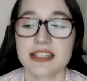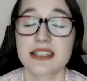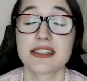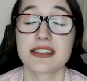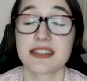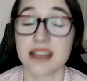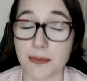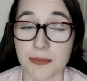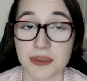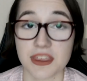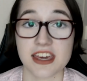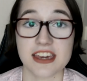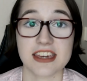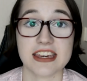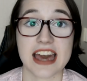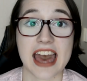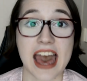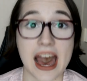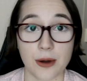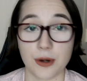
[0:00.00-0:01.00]
something
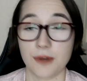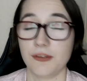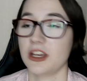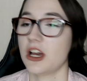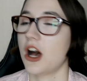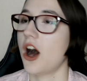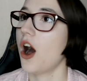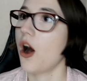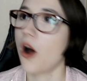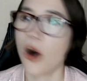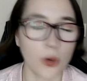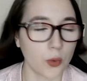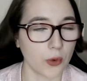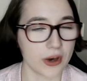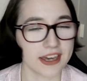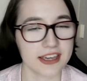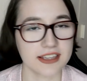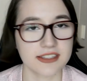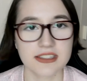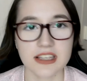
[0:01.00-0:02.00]
out of it,
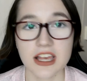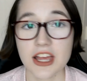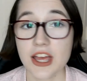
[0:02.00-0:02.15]
always.